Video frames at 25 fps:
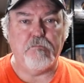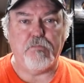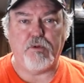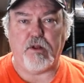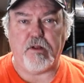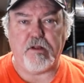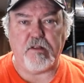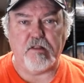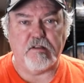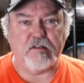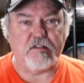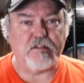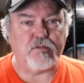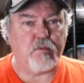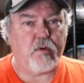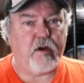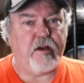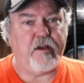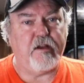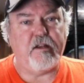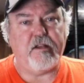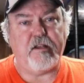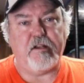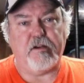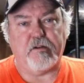playlists
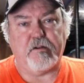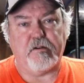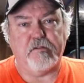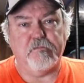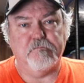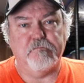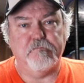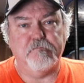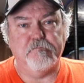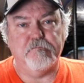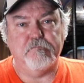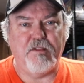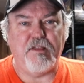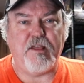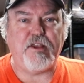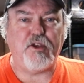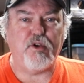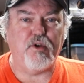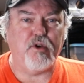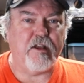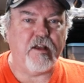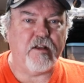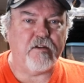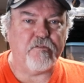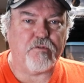right here. Thank
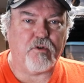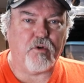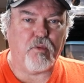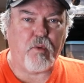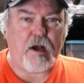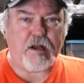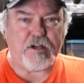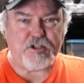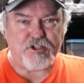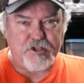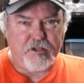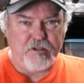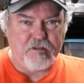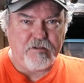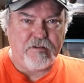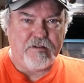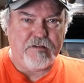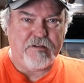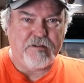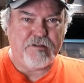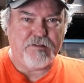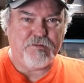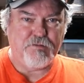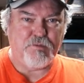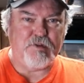you again for watching.
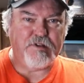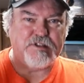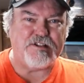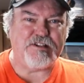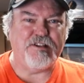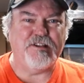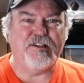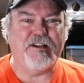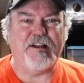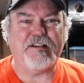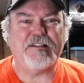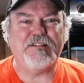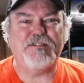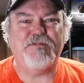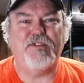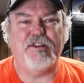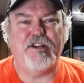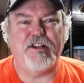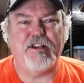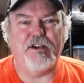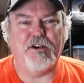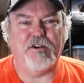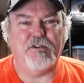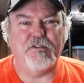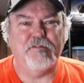We'll see you next
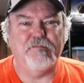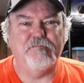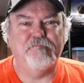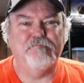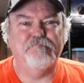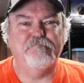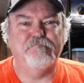video.